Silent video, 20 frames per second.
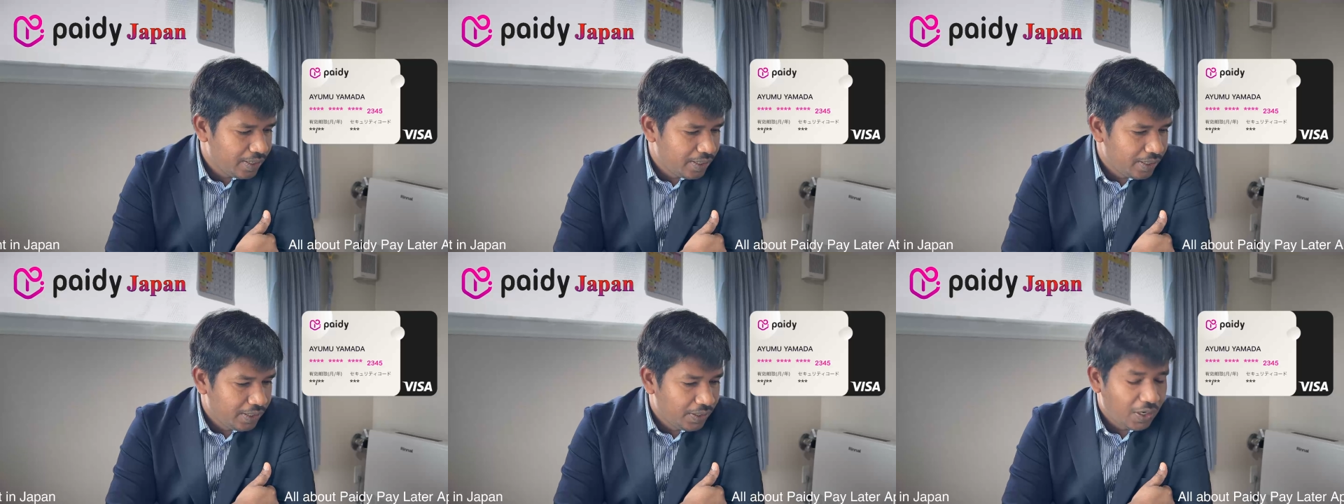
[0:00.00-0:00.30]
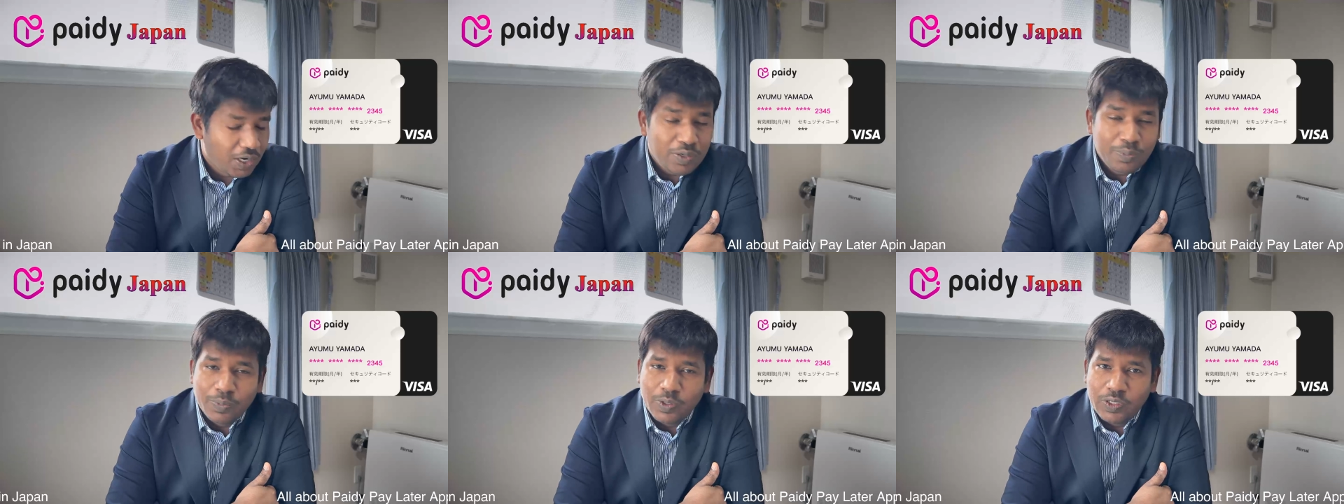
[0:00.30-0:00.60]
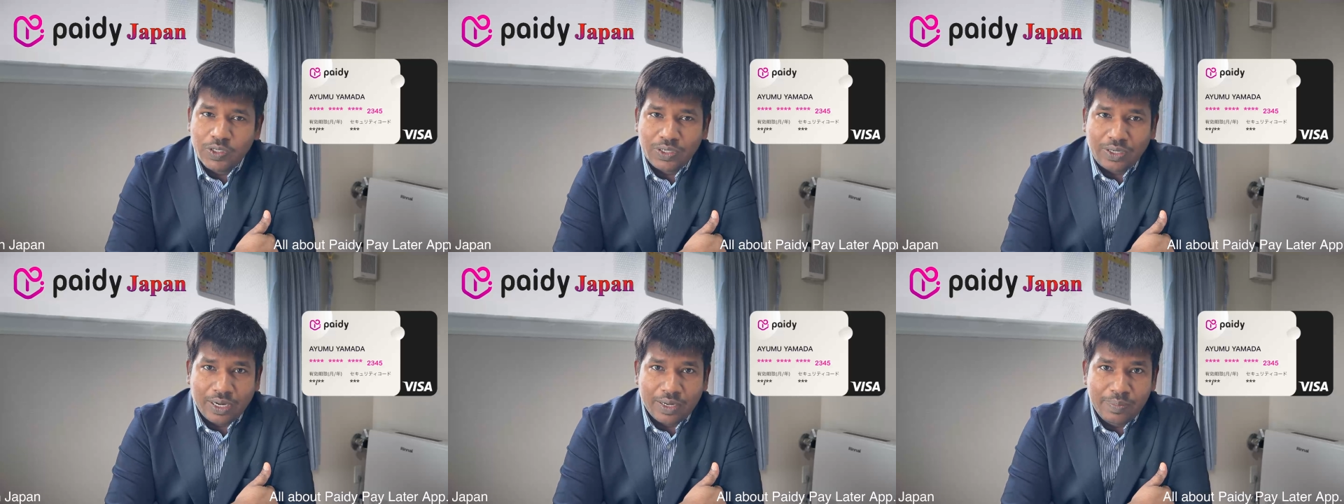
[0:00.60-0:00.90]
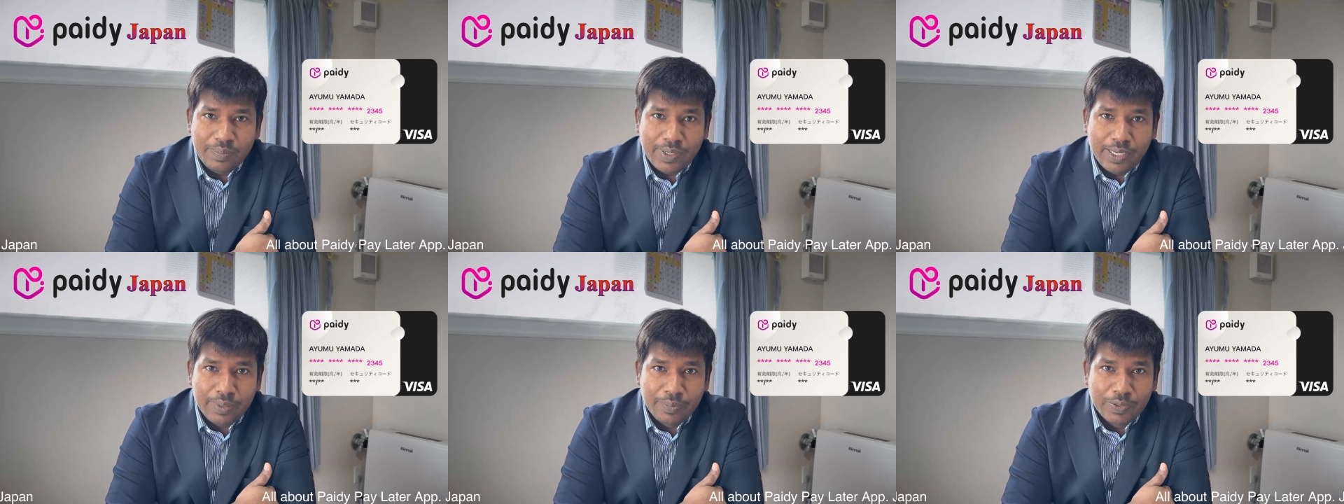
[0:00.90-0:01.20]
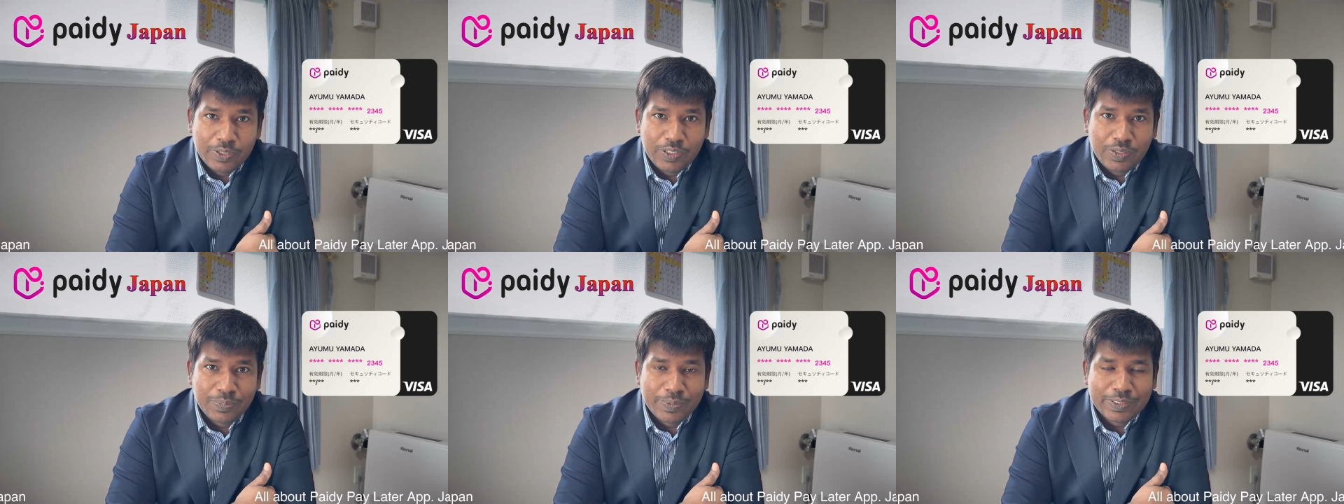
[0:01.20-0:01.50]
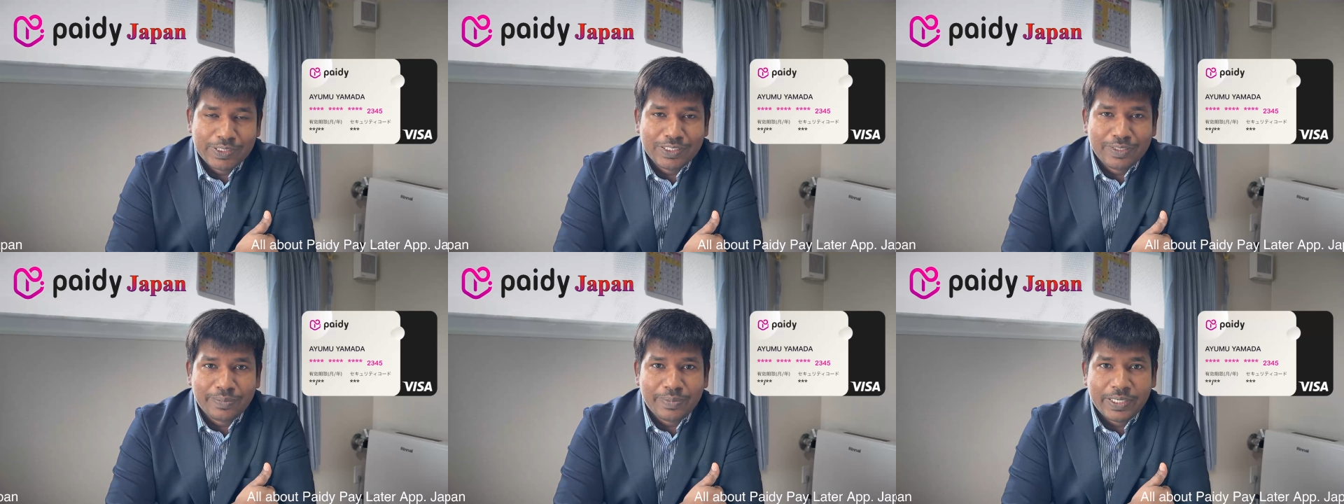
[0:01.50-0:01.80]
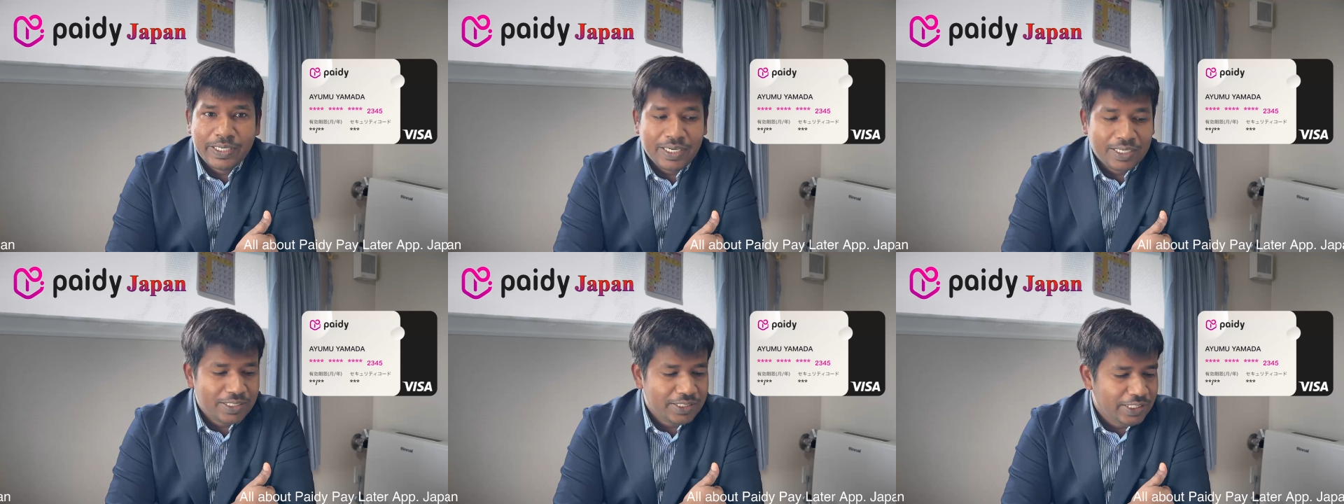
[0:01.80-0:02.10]
Lot more to come about personal
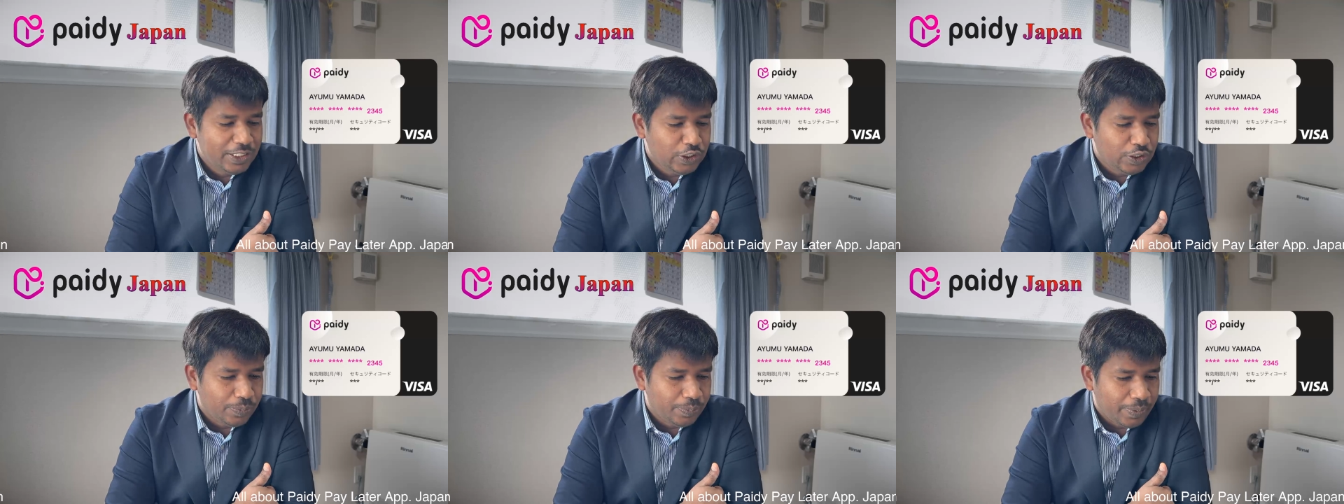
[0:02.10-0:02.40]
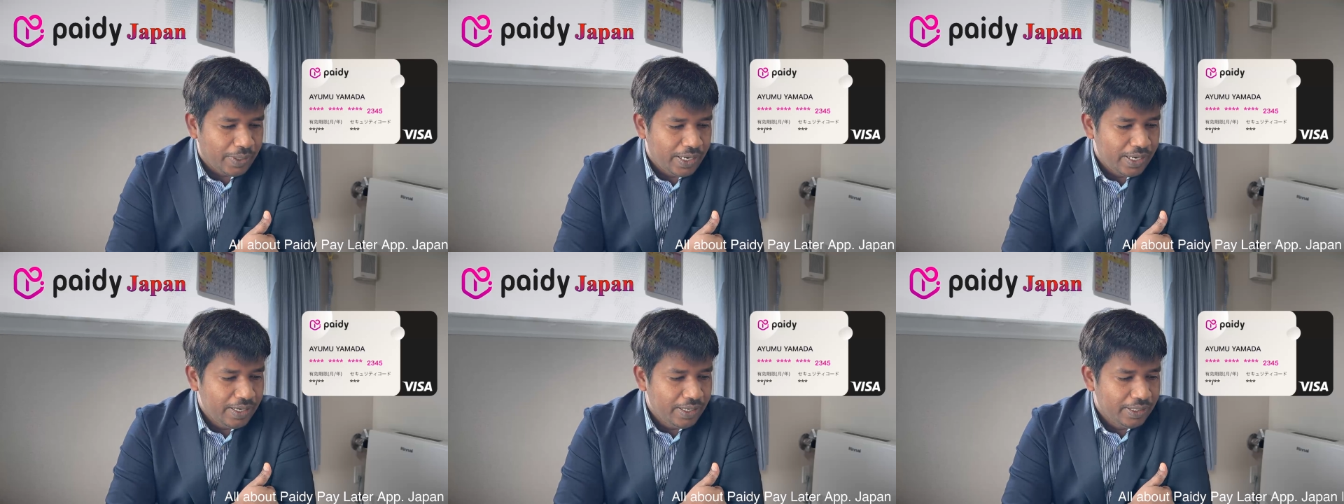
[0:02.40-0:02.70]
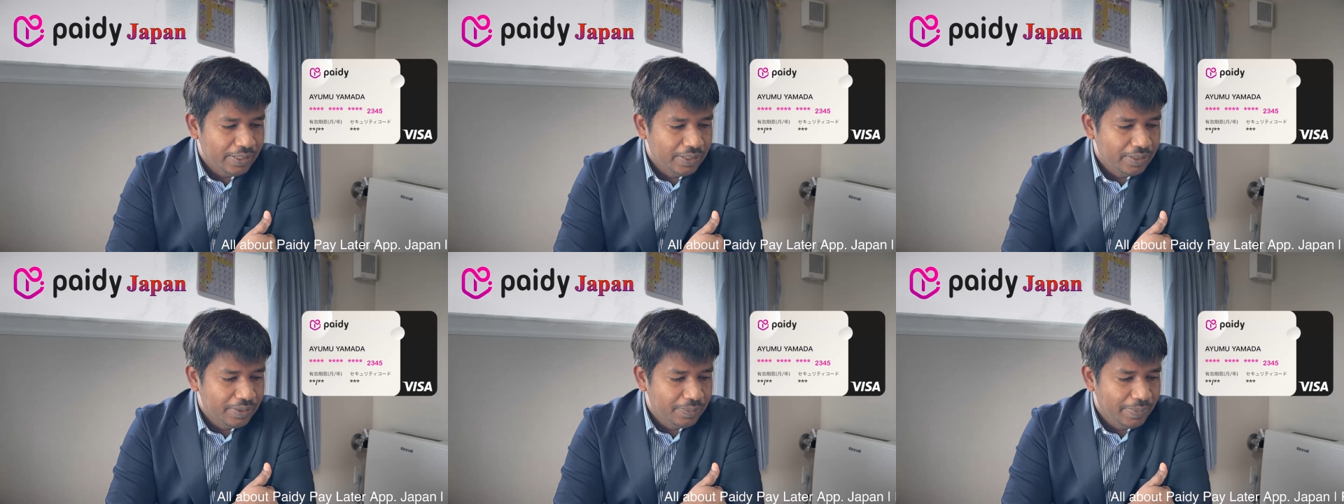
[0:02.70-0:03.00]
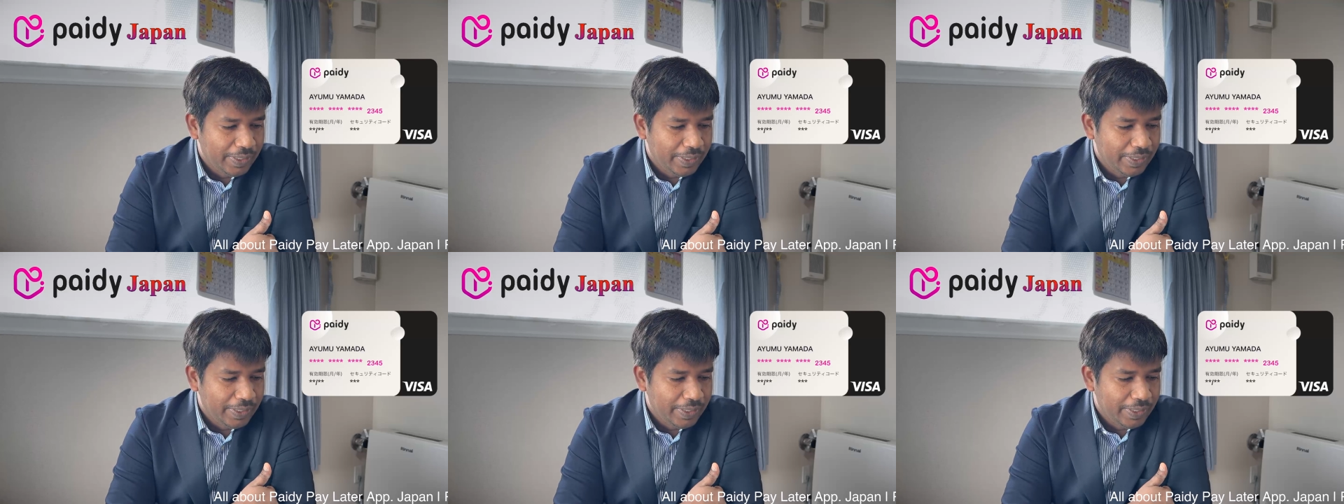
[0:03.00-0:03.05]
finance in Japan